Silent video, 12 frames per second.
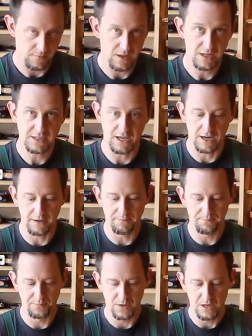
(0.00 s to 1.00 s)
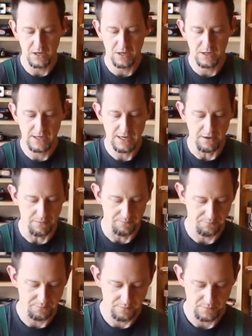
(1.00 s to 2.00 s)
That's got it. Now,
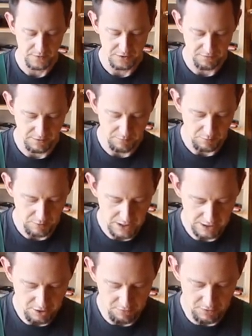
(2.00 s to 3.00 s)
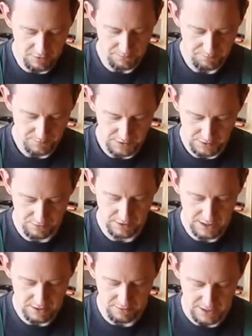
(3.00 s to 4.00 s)
just flip the block over and do
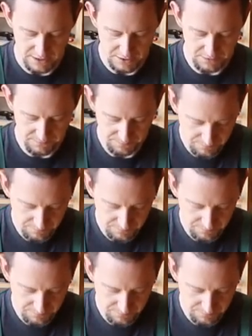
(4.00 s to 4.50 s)
the other edge.